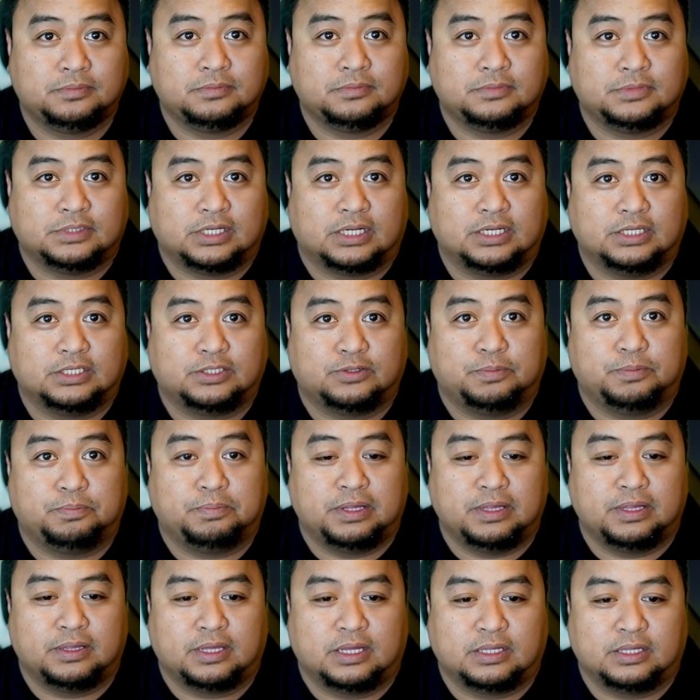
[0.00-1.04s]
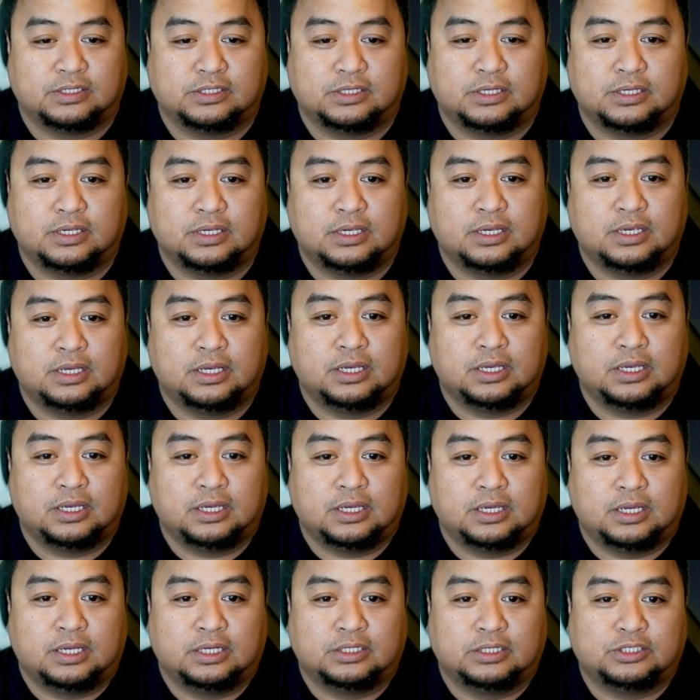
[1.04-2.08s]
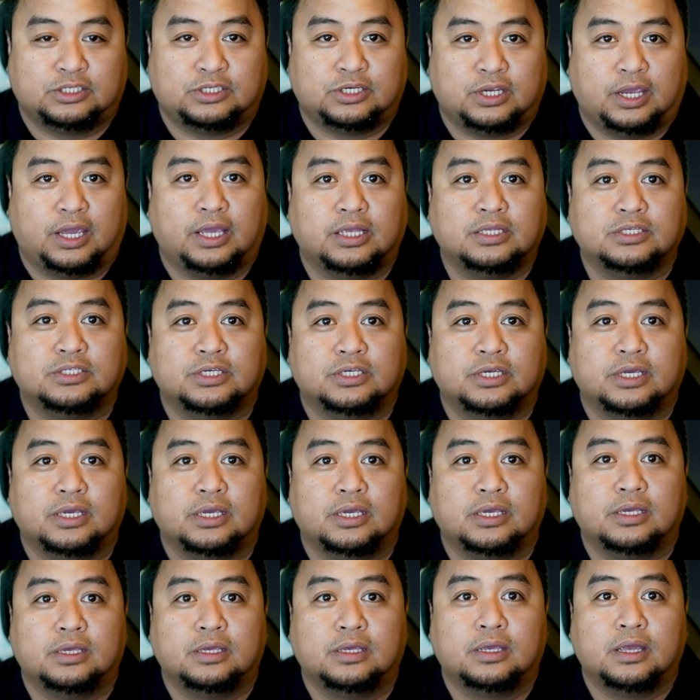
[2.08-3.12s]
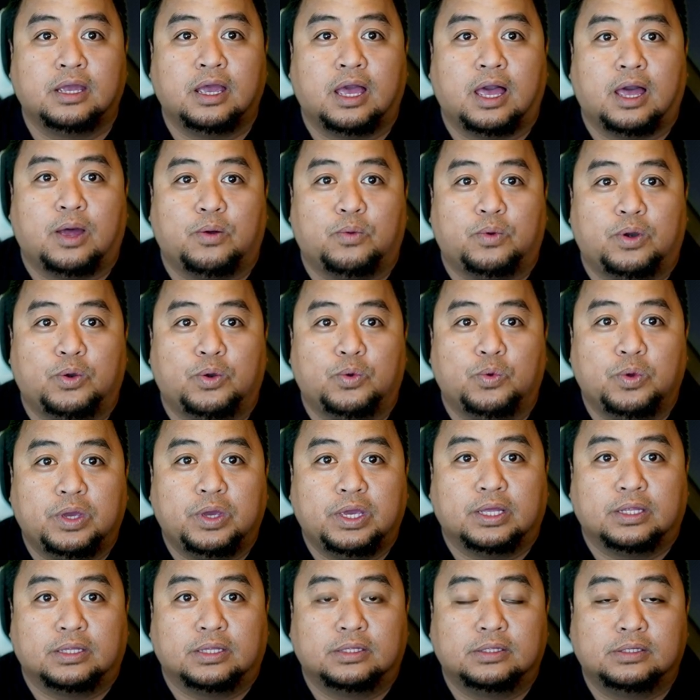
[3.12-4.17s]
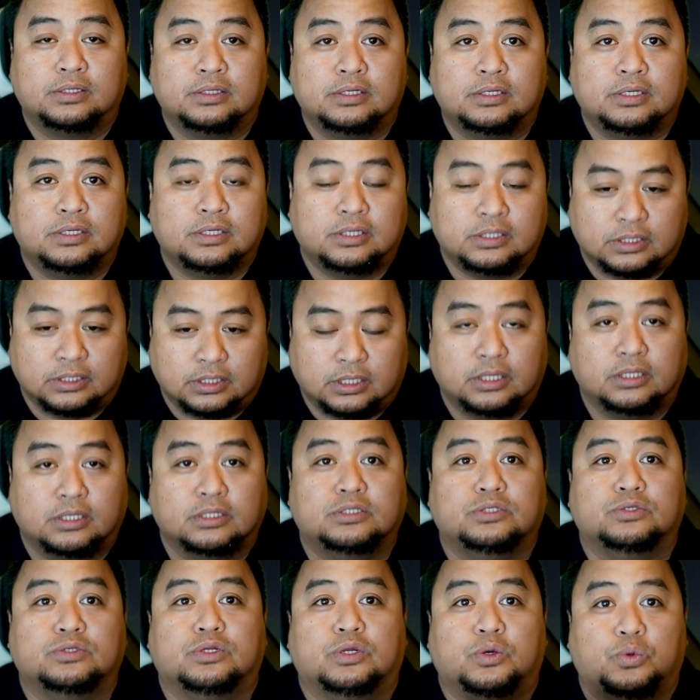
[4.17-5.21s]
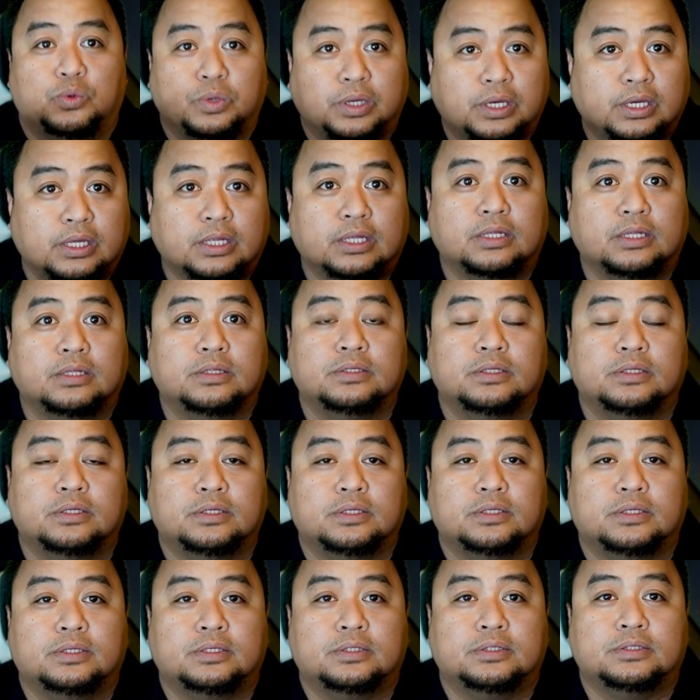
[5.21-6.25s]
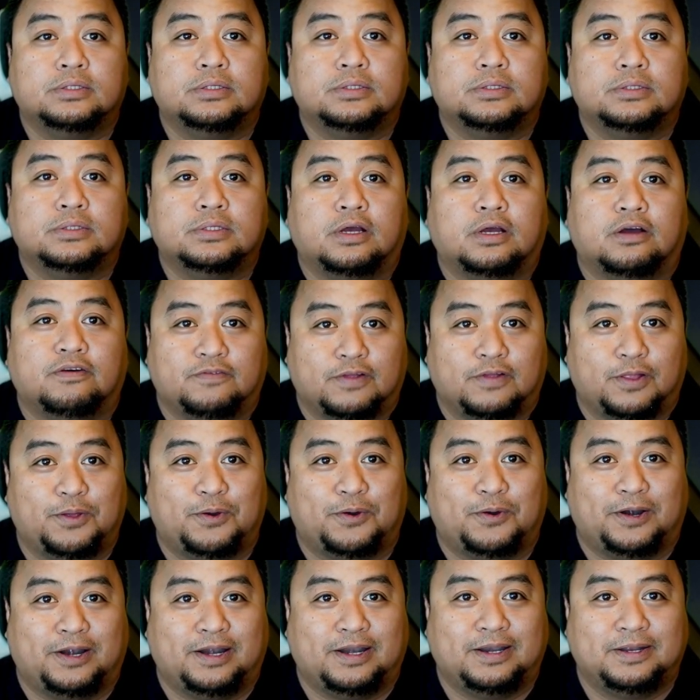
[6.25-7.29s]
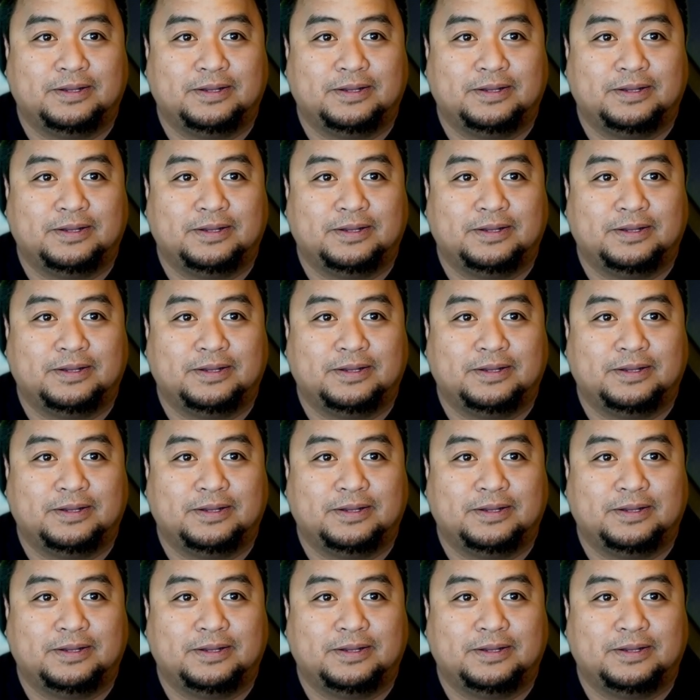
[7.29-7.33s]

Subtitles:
That is repentance. Changing our will into the will of the Lord.